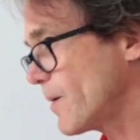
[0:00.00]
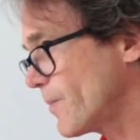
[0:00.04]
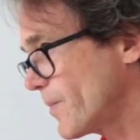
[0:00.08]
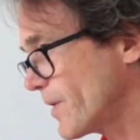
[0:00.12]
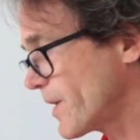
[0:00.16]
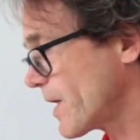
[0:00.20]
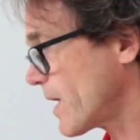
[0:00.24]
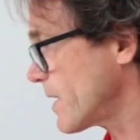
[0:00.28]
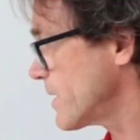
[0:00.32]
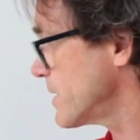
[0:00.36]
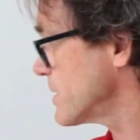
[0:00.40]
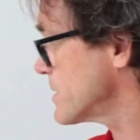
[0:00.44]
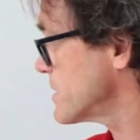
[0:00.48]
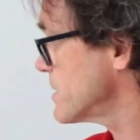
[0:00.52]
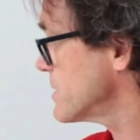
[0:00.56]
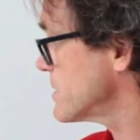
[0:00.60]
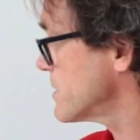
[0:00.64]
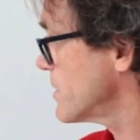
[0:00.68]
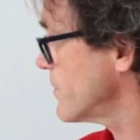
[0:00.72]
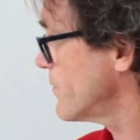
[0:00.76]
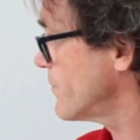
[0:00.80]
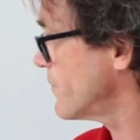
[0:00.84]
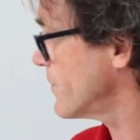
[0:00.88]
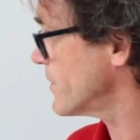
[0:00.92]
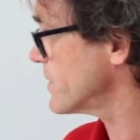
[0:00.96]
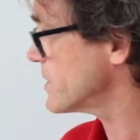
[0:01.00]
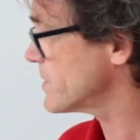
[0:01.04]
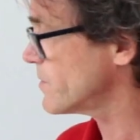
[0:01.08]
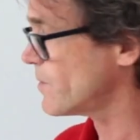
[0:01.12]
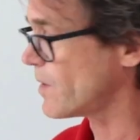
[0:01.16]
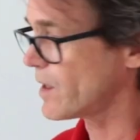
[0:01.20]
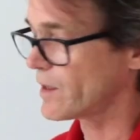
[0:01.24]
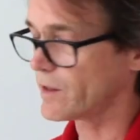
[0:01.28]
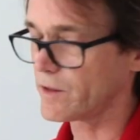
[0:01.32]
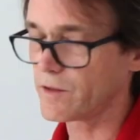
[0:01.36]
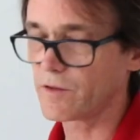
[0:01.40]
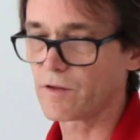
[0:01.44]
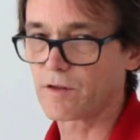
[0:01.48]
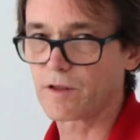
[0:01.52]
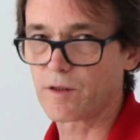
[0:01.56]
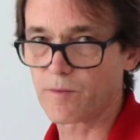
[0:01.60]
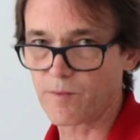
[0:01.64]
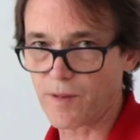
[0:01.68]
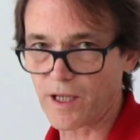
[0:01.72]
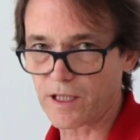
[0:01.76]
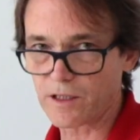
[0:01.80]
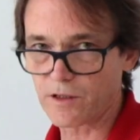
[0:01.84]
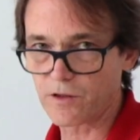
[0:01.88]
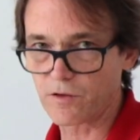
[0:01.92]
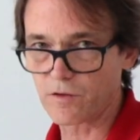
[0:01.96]
top of that, this is the first monitor in the
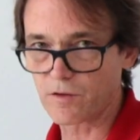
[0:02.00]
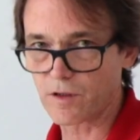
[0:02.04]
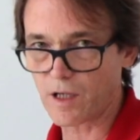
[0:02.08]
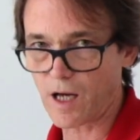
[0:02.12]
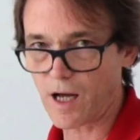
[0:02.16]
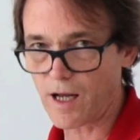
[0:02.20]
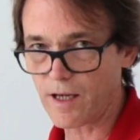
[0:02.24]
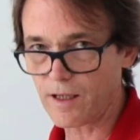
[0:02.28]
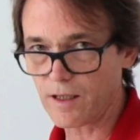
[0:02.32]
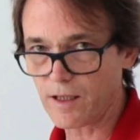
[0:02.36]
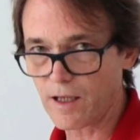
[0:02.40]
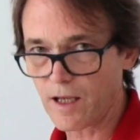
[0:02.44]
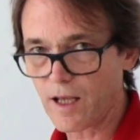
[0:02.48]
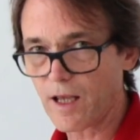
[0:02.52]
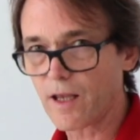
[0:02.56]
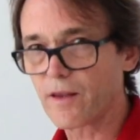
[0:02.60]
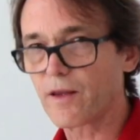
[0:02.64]
BenQ line